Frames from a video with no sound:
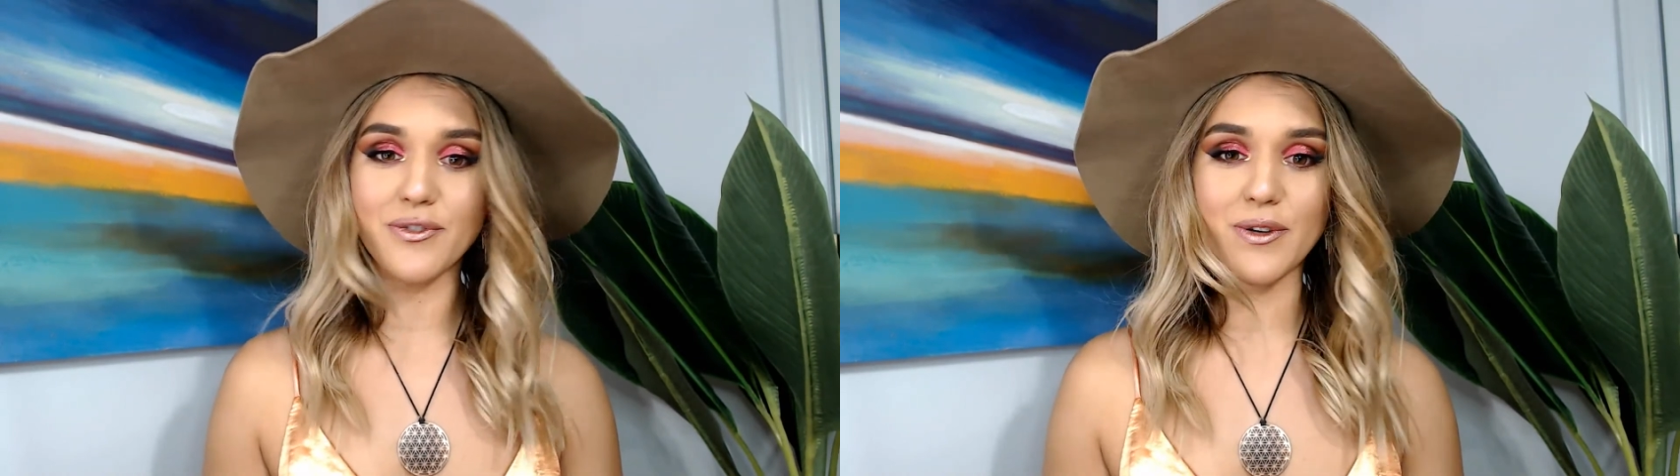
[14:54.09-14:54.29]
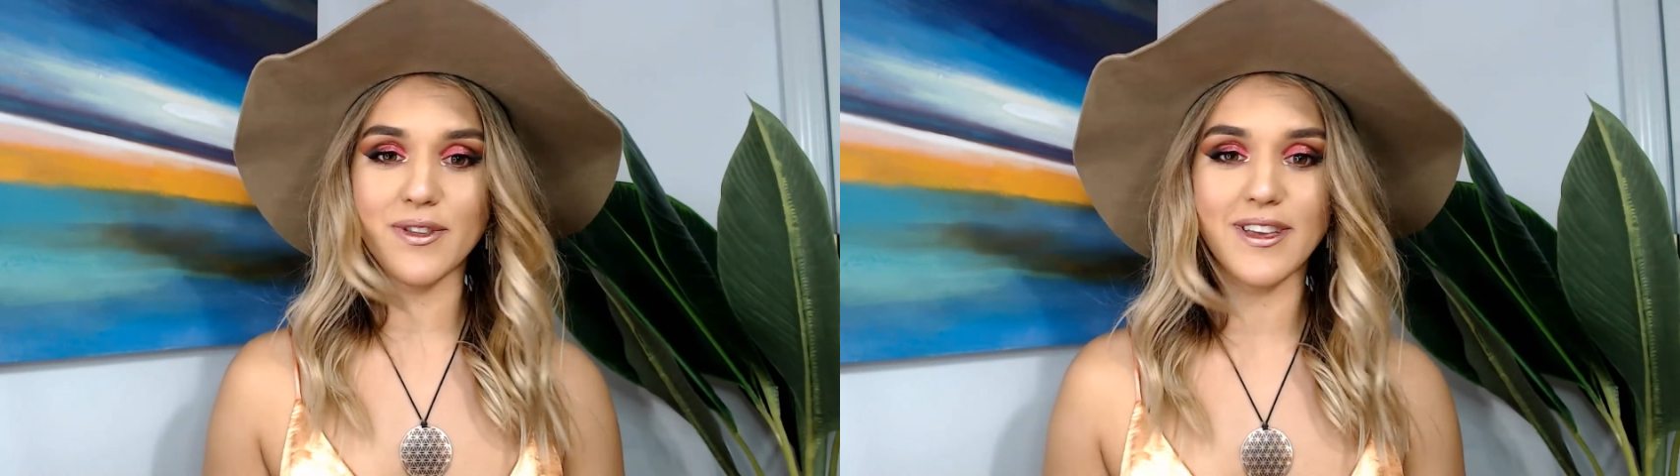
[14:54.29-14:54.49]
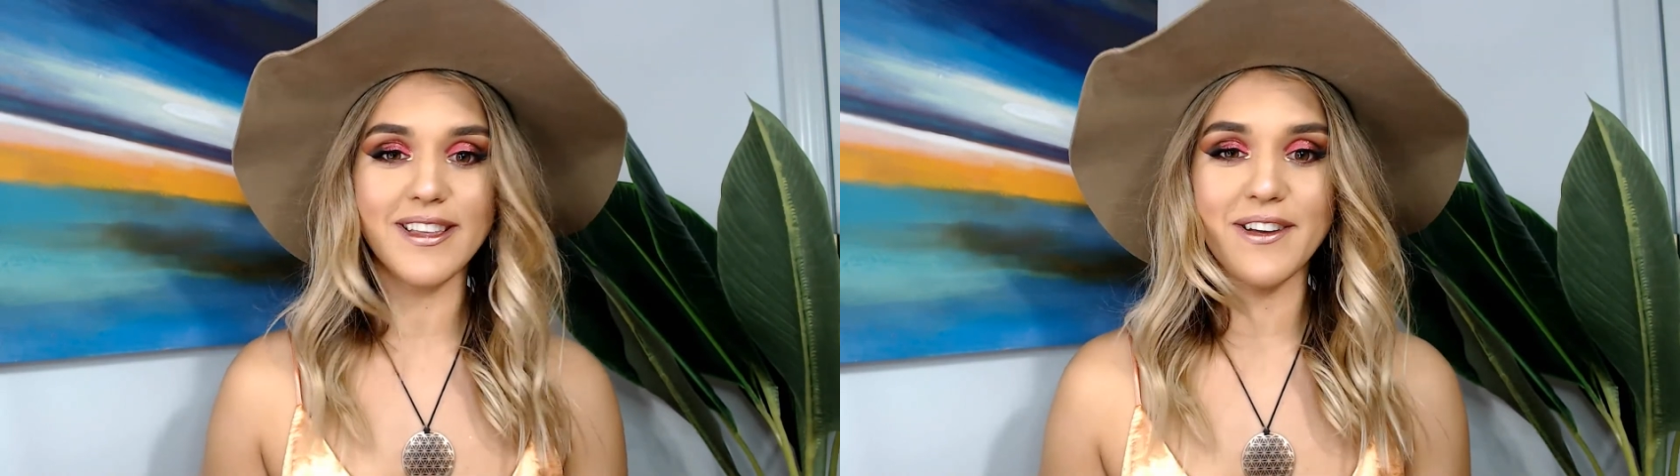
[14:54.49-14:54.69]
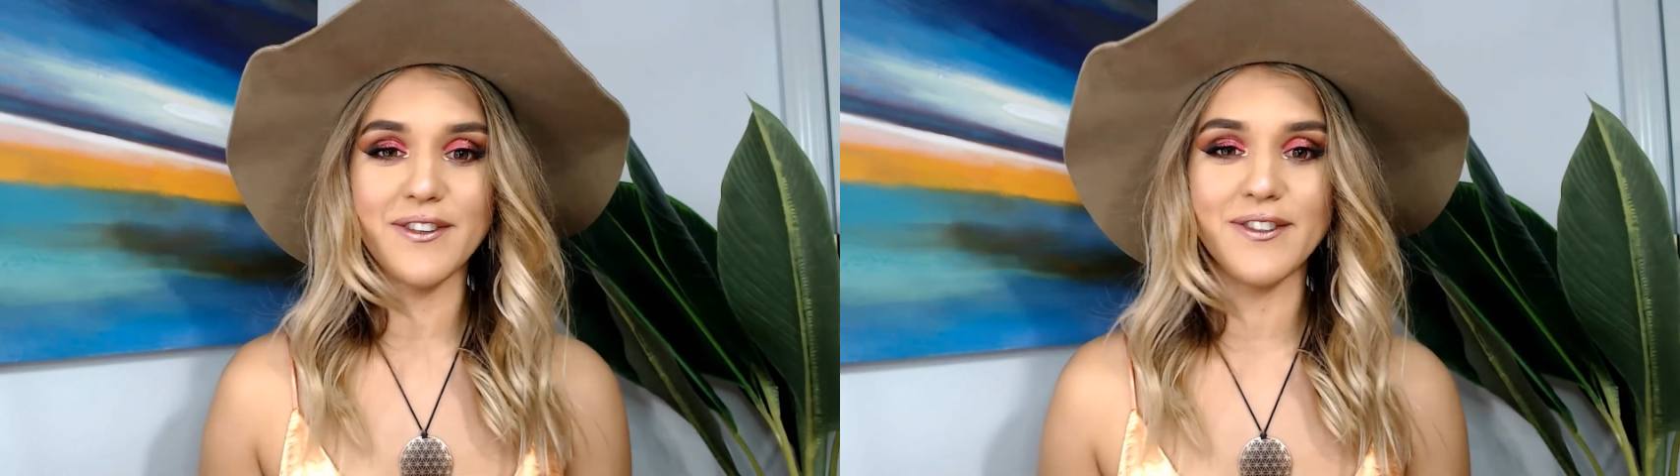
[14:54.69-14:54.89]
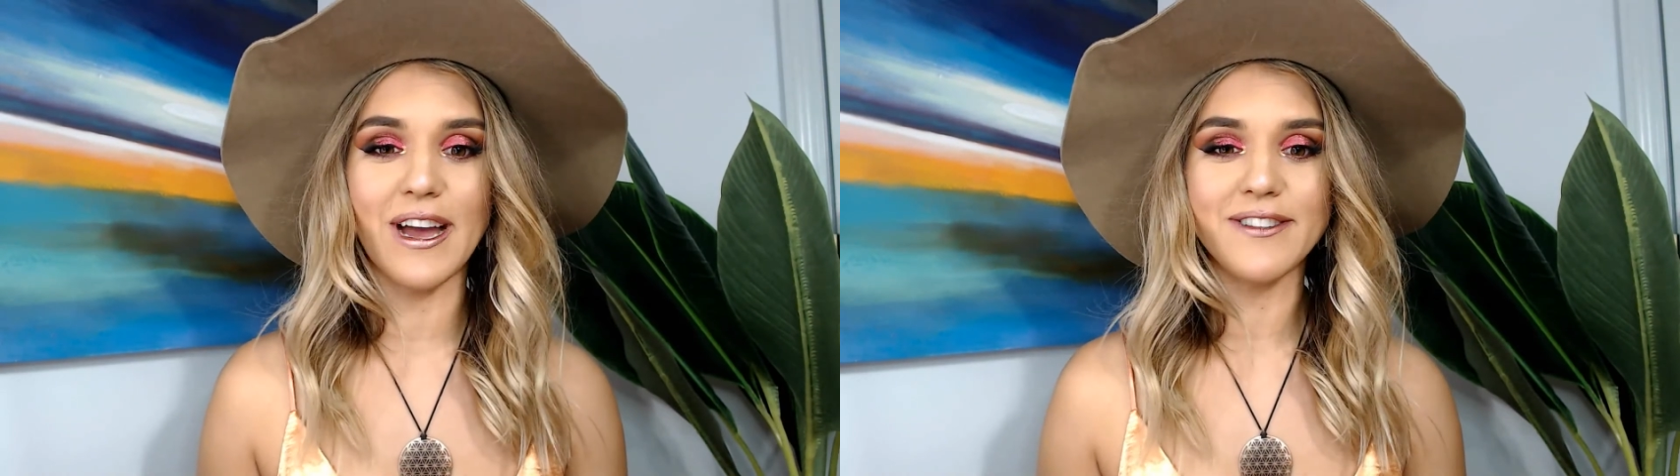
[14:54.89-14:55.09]
what was gonna
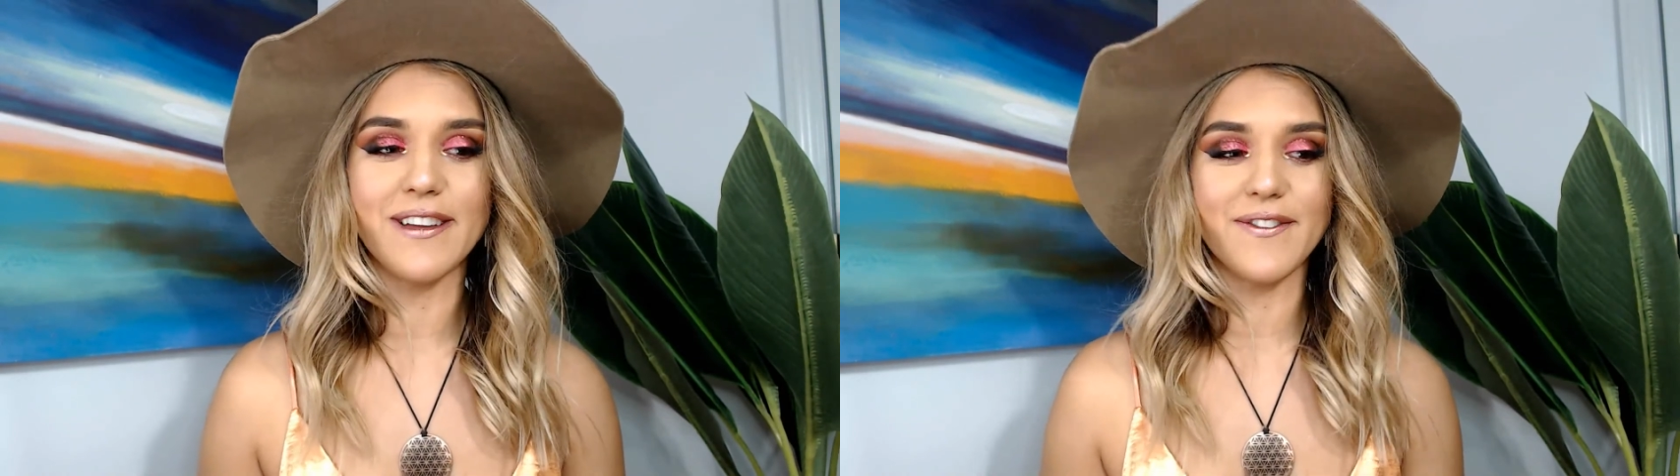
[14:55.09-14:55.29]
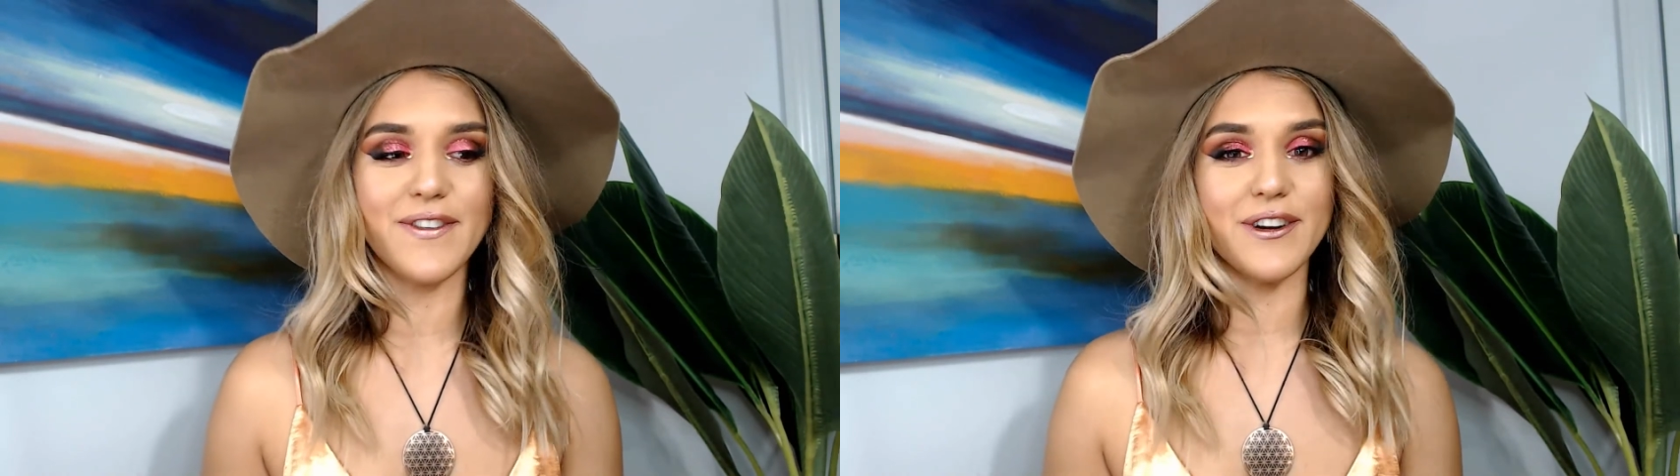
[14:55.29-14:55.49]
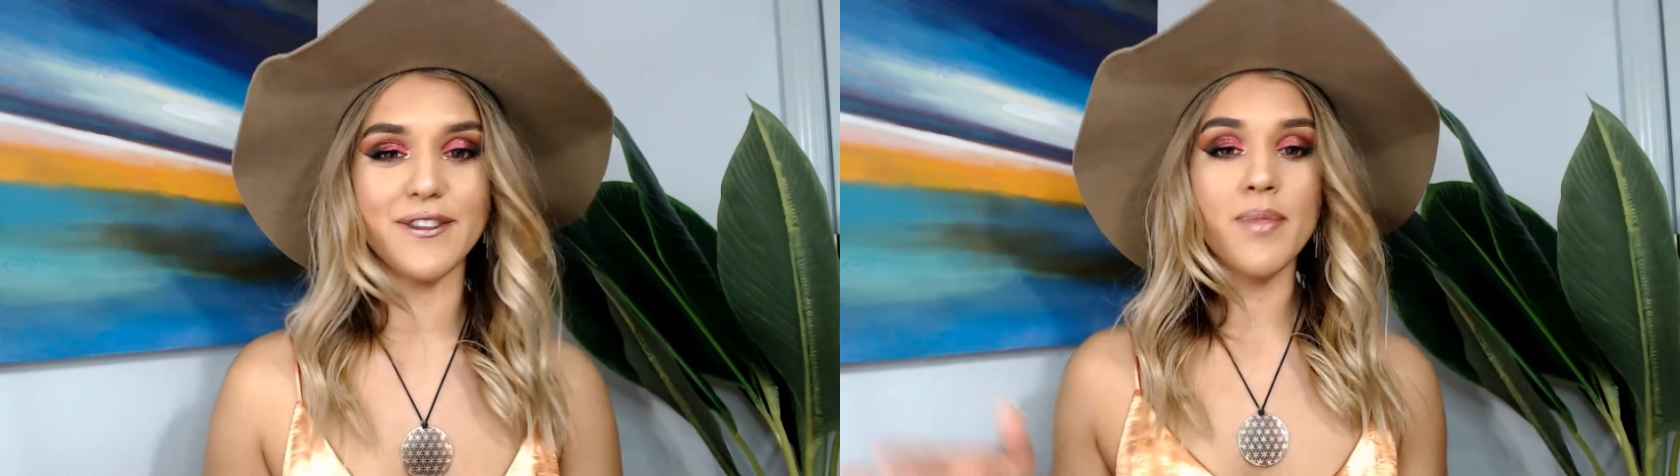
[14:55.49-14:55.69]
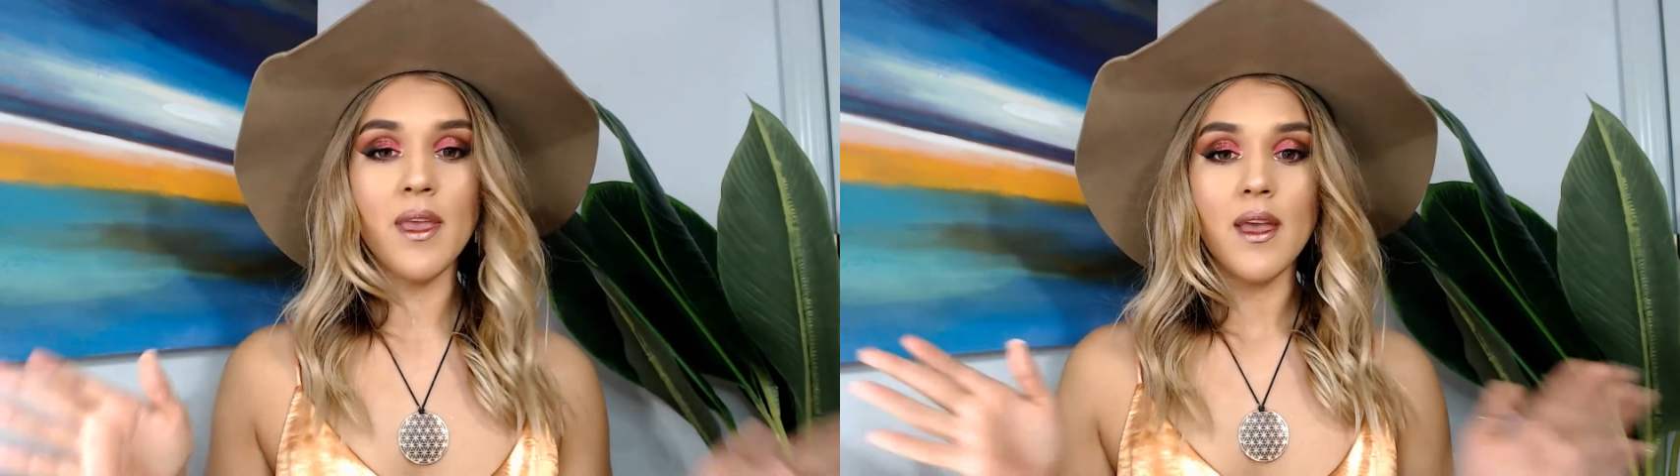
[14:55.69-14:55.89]
go down at first.